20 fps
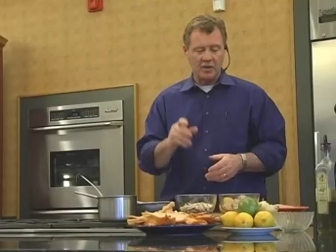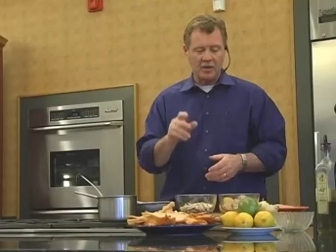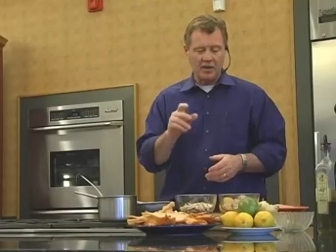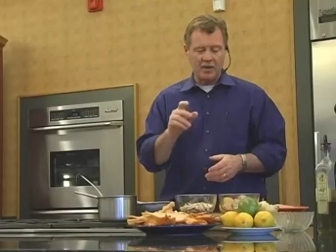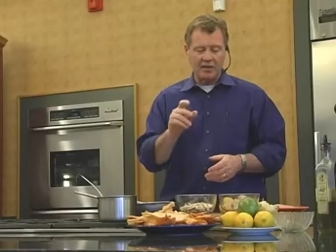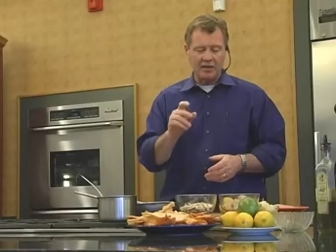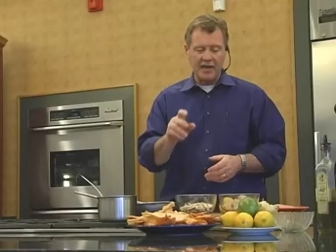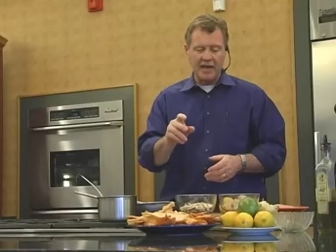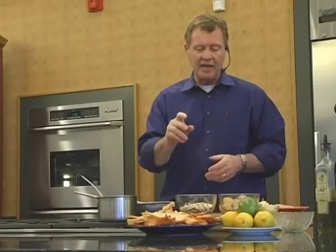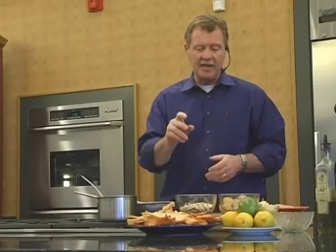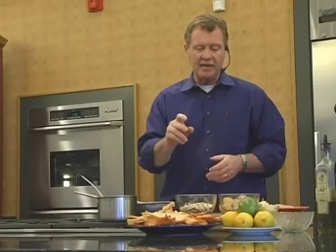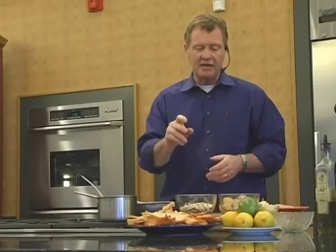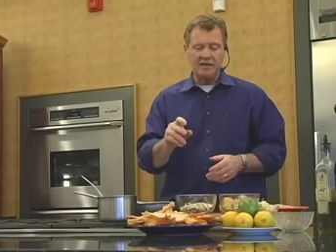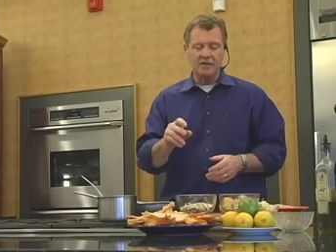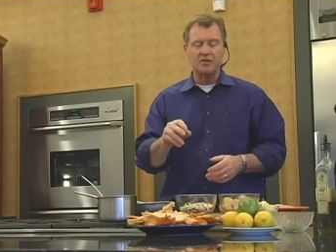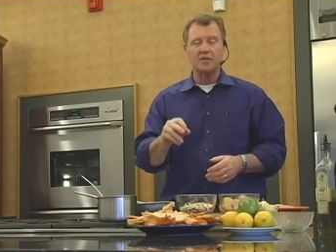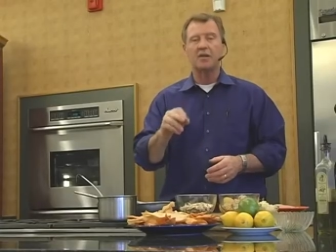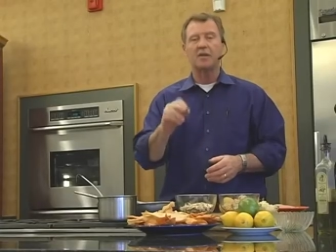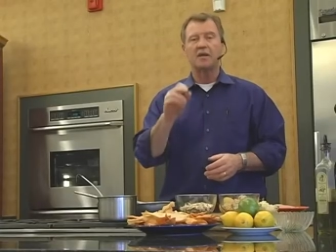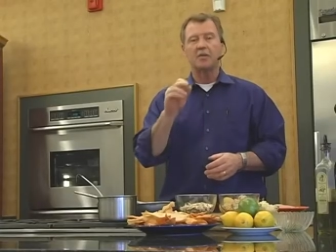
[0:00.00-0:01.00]
And that
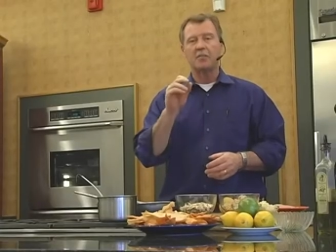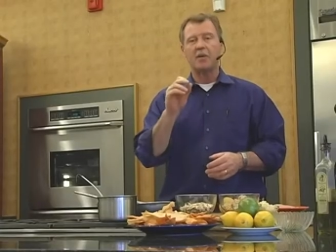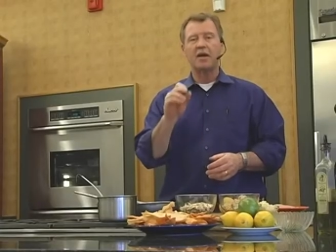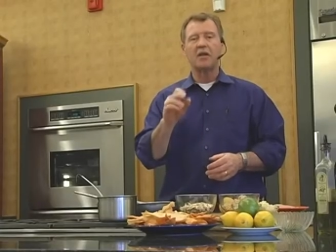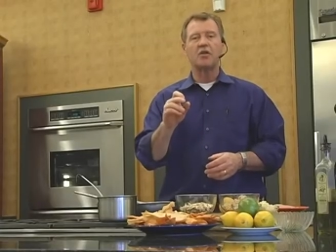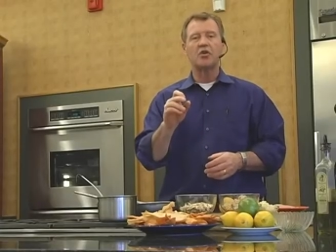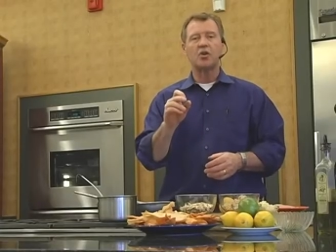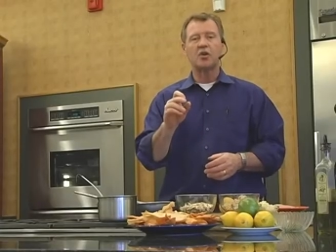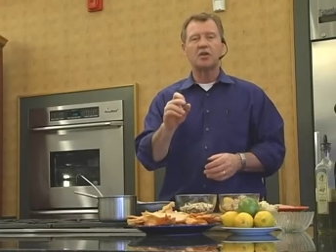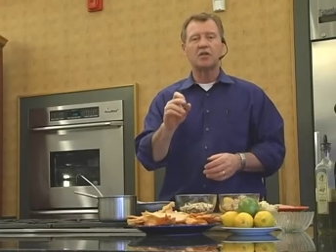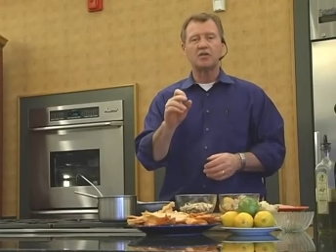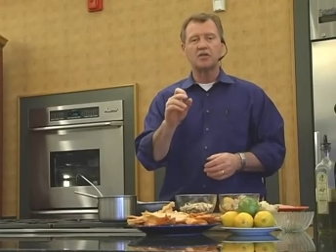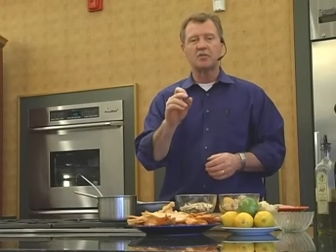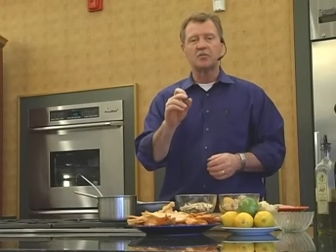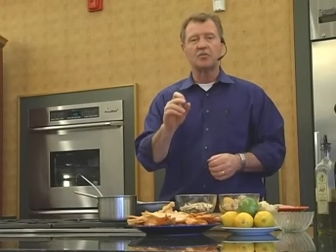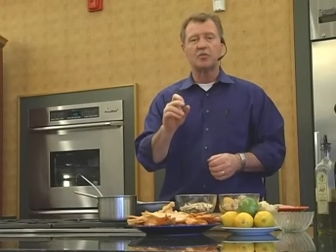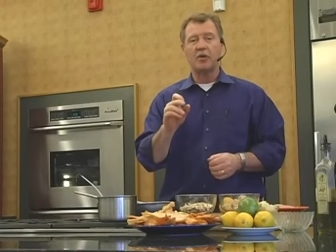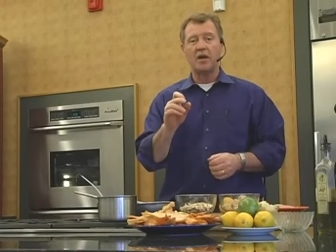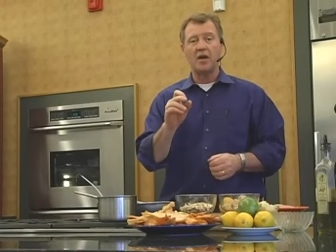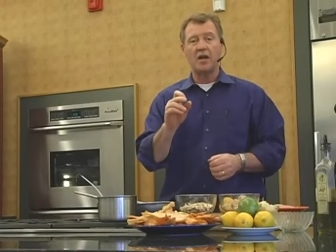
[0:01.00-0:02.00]
is by cooking
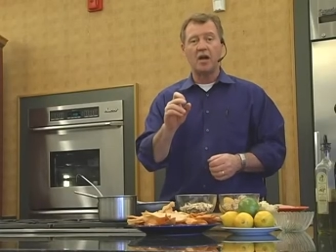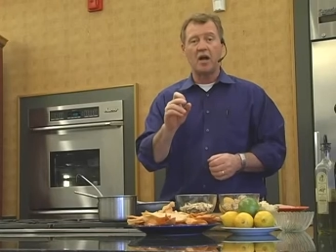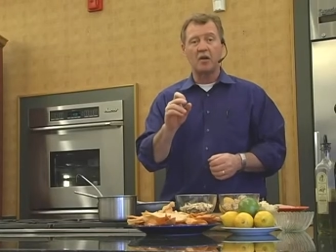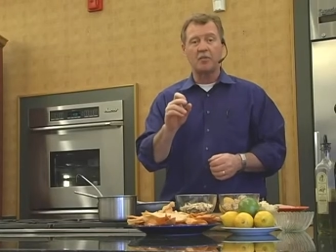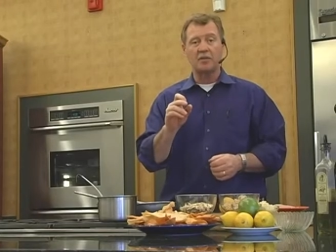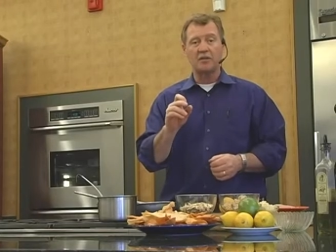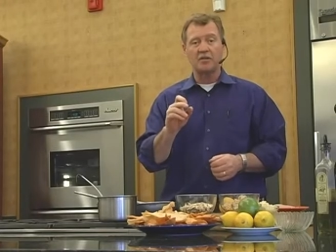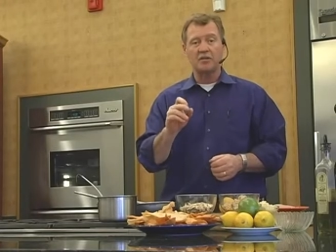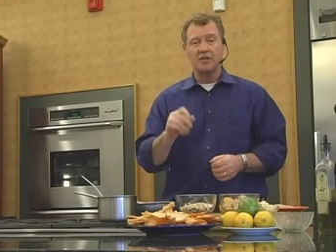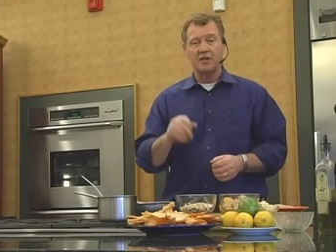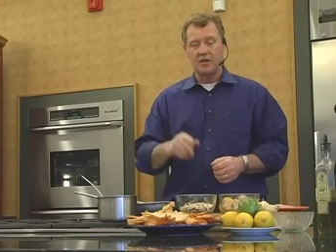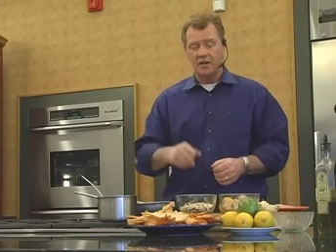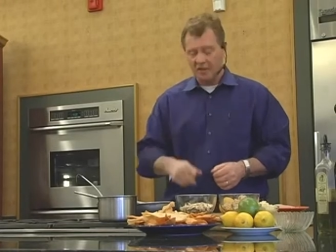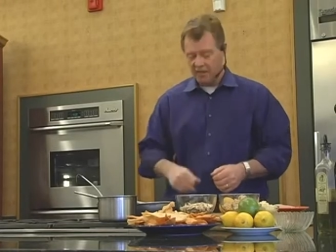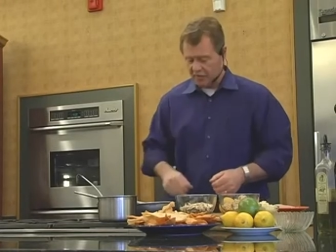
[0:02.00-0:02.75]
some great almonds.